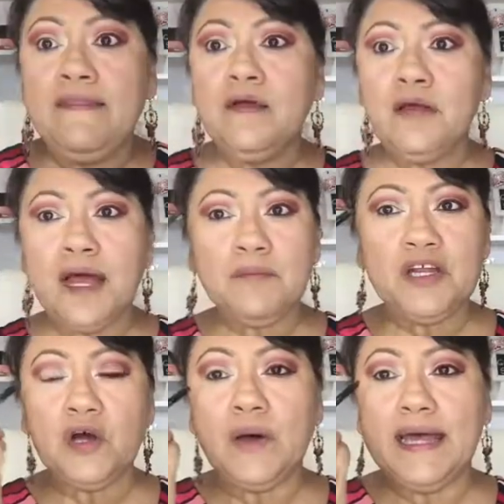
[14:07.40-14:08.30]
then I'm
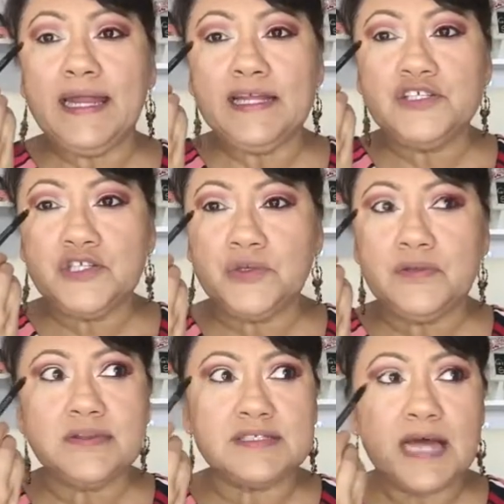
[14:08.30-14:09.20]
gonna go ahead and do
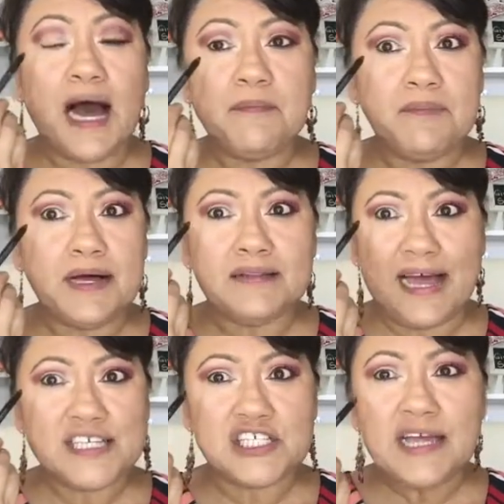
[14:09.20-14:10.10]
the top
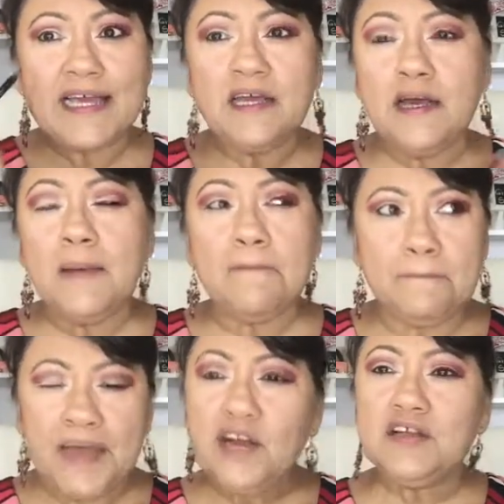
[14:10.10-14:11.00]
lash line,
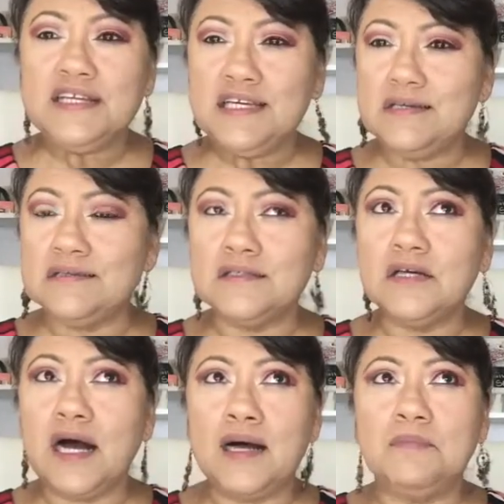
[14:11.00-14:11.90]
barely,
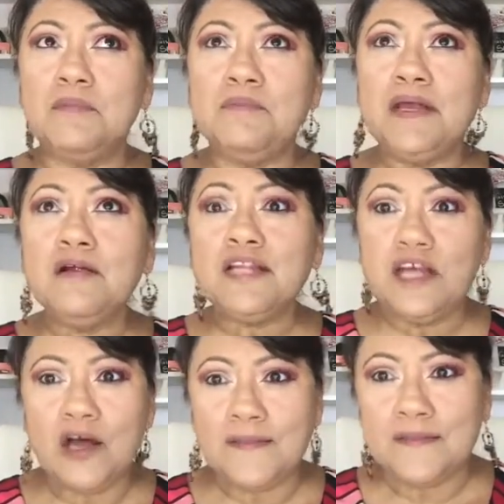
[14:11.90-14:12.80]
um, barely
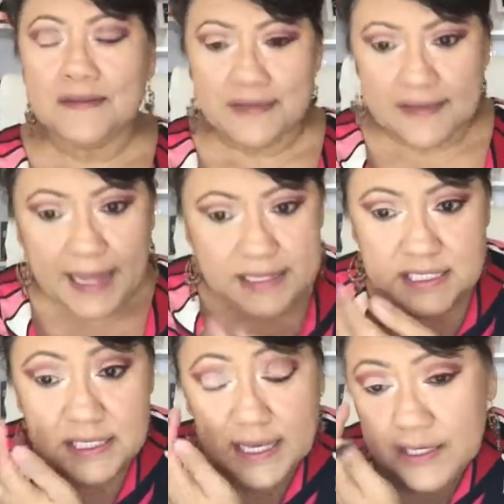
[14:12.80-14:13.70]
on the
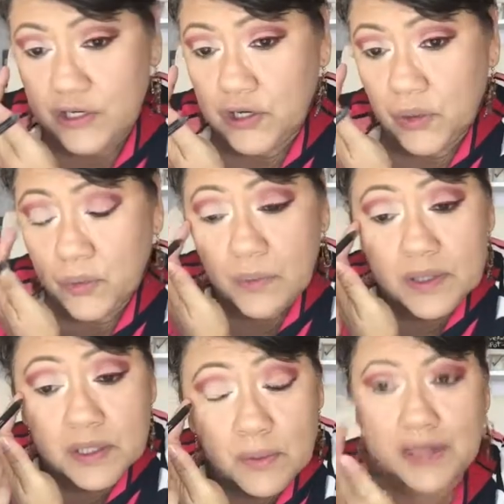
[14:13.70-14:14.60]
lash line. You don't
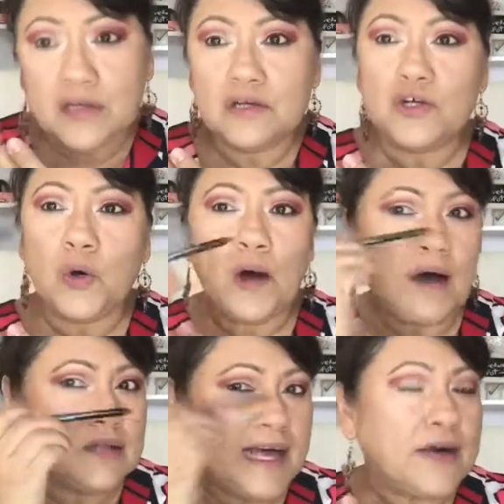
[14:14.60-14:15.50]
really wanna go
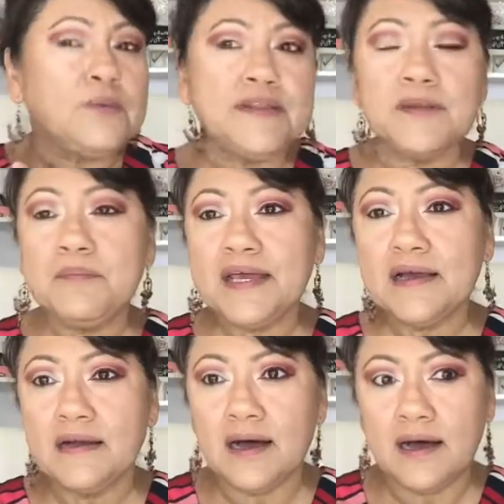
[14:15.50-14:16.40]
all out with the
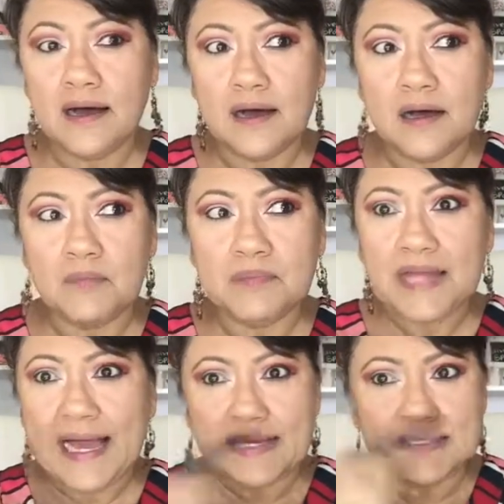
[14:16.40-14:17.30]
big uh,
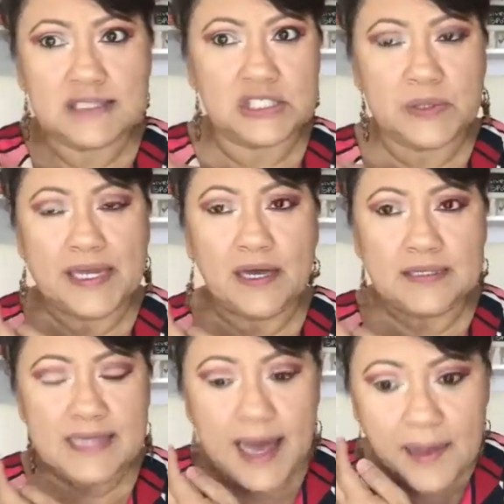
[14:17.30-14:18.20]
black streak
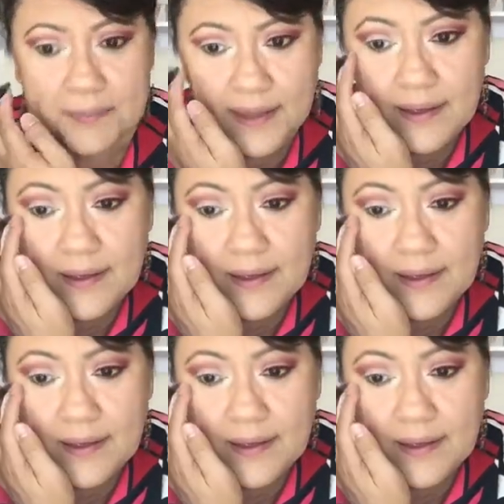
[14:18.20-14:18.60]
on top.